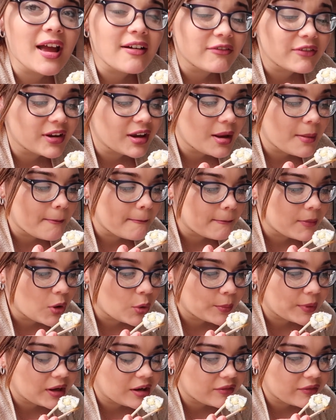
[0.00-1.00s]
every
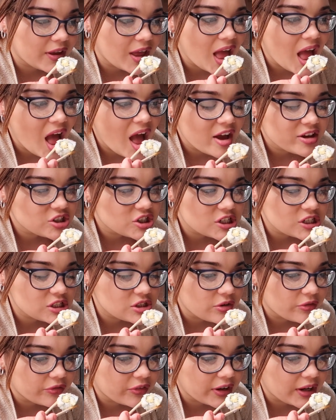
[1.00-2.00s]
moment of it. She's
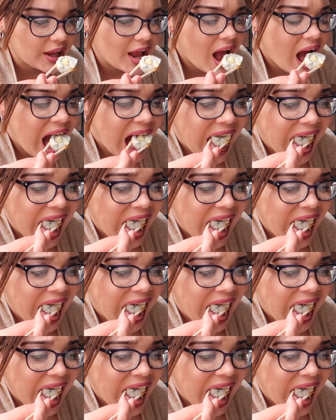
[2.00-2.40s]
so funny.